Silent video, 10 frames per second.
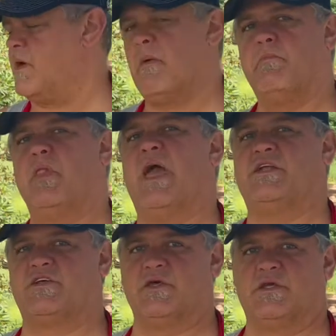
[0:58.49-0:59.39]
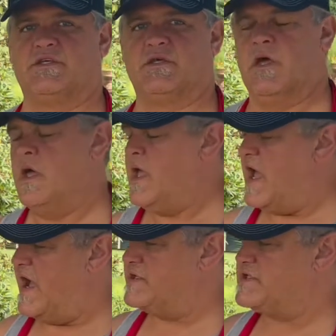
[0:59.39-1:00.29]
I'm gonna blanch this.
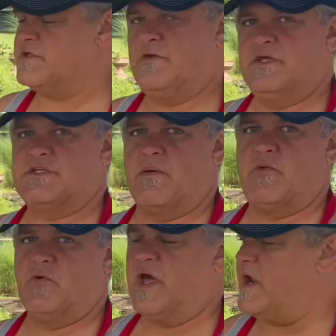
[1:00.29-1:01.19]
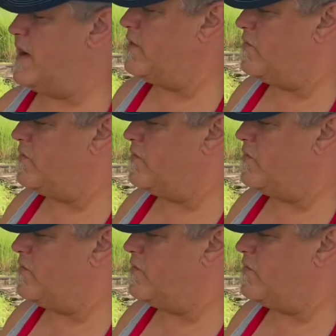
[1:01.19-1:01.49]
As soon as I pull that out of the